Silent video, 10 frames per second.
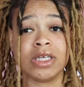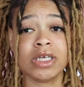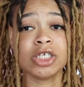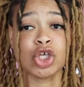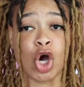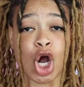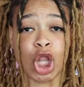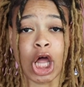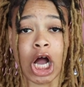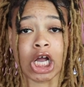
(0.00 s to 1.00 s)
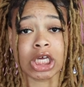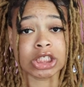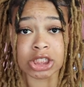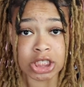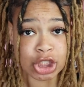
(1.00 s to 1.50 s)
these are lock
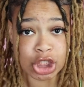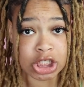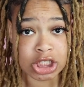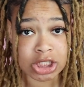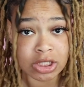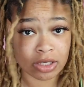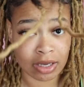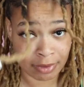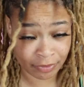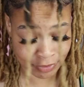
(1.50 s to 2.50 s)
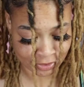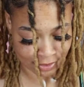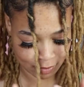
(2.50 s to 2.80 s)
extensions, not my real hair.